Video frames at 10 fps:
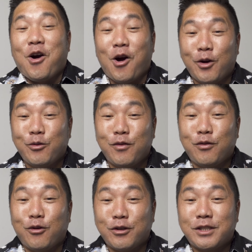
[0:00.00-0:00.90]
Hardwood
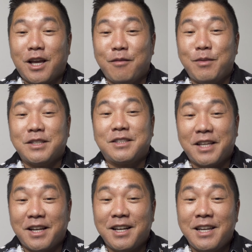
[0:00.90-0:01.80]
floors have been
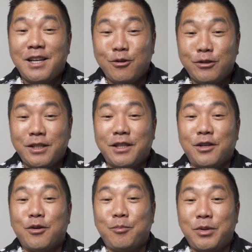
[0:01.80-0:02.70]
steadily losing
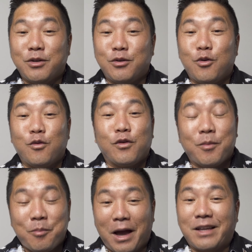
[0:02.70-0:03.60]
their appeal over
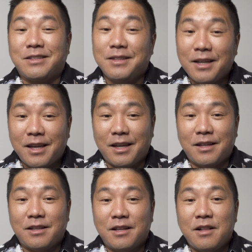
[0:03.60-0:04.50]
the past
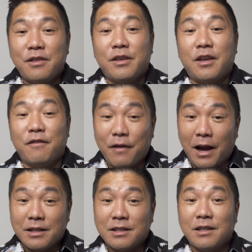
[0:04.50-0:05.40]
decade. In
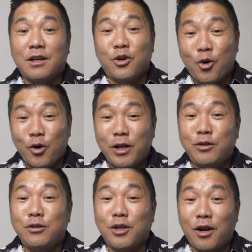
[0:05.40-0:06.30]
fact, according
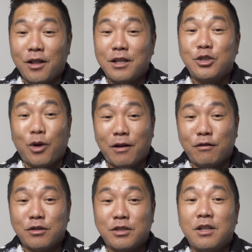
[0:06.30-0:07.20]
to Jonathan
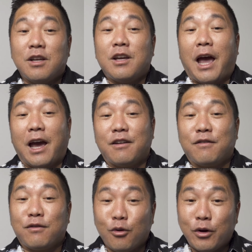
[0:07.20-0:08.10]
Trivers at
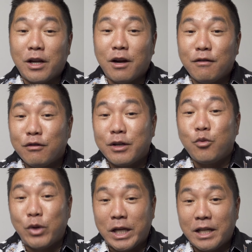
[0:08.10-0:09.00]

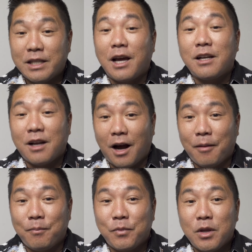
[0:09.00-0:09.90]

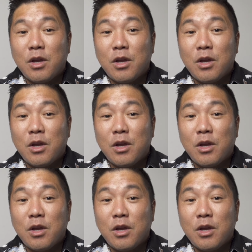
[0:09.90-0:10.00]
flooringcoveringweekly.com,